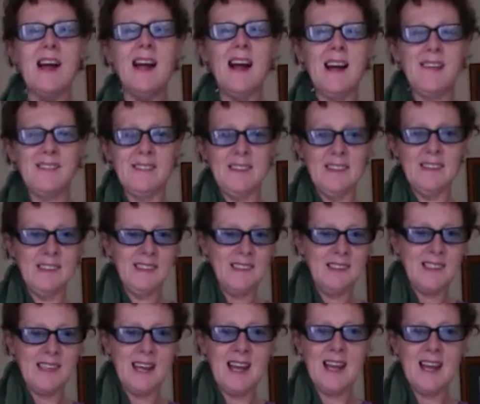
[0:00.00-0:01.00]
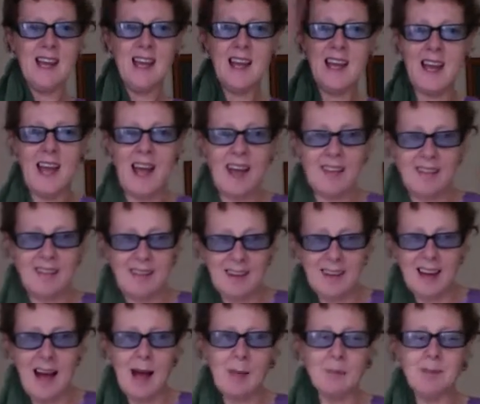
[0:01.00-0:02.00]
and the tea and the
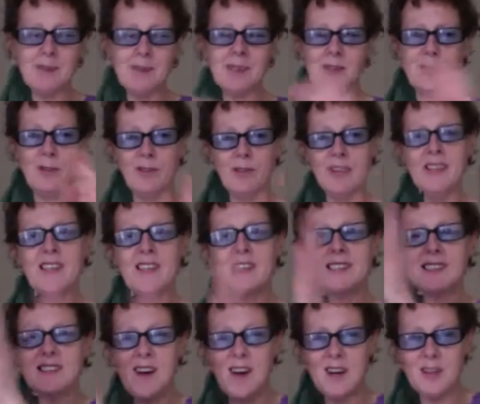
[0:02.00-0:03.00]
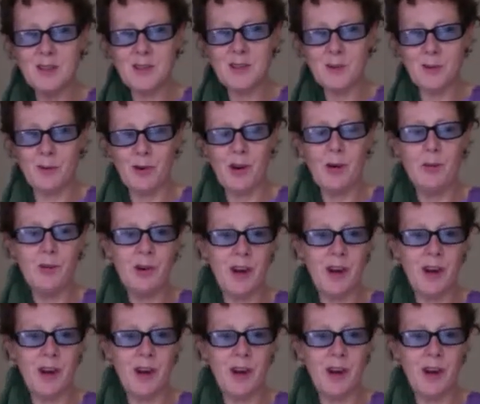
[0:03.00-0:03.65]
cups are on this side of the room,